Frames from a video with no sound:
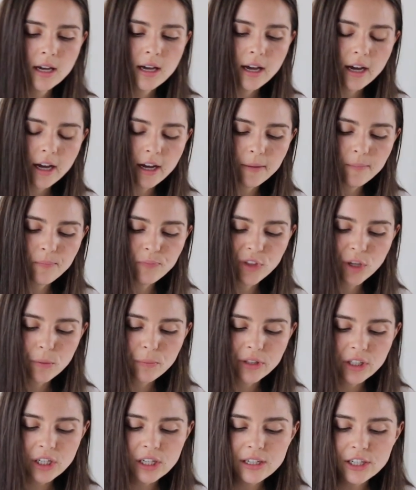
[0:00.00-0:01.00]

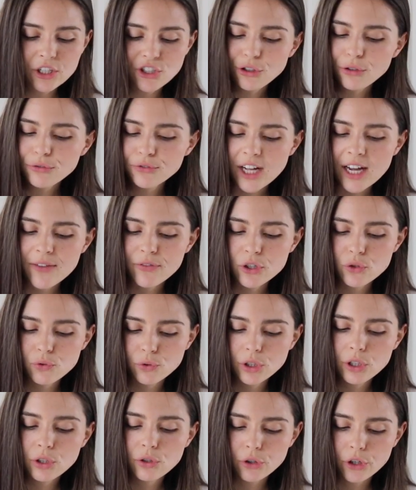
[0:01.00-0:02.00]
But the initial flavor is
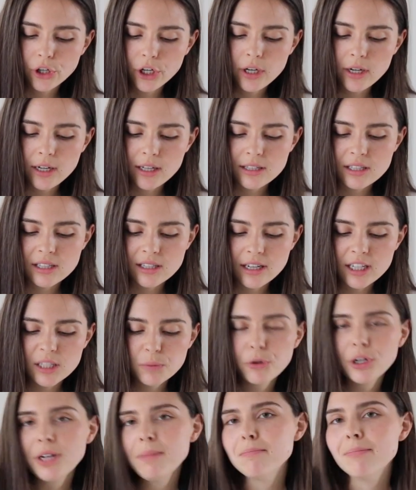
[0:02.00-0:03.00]
really good. It's
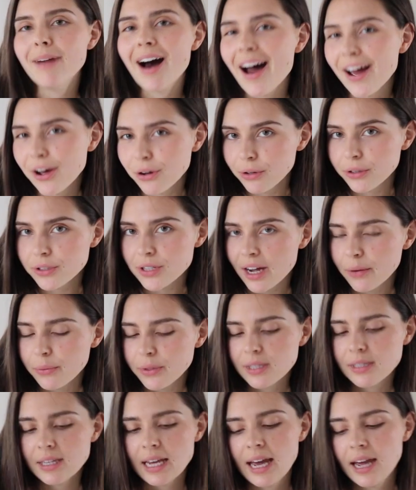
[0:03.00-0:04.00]
pretty mild, I
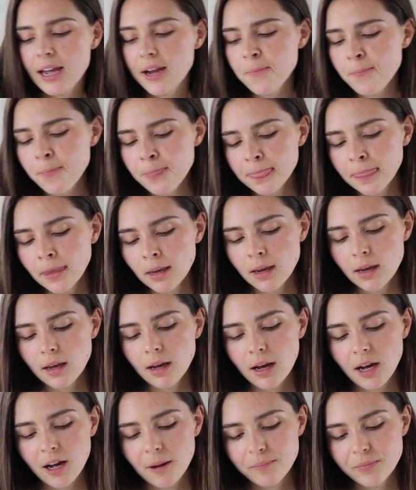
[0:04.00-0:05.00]
would say.
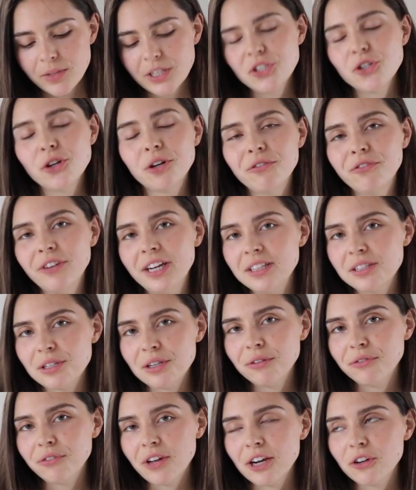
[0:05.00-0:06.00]
It's not
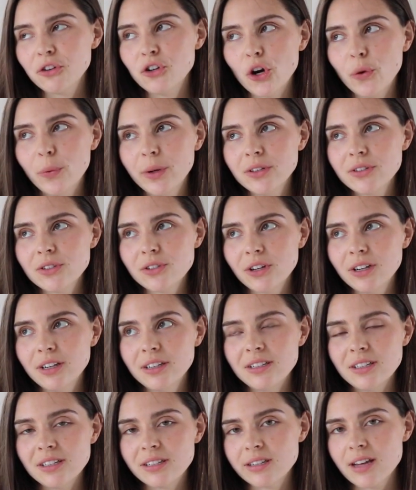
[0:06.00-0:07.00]
offensive, like no one's
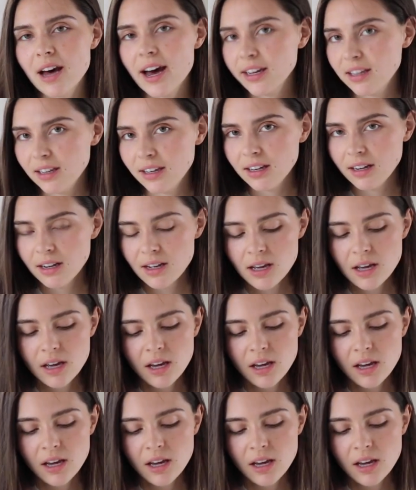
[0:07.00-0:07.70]
gonna dislike it.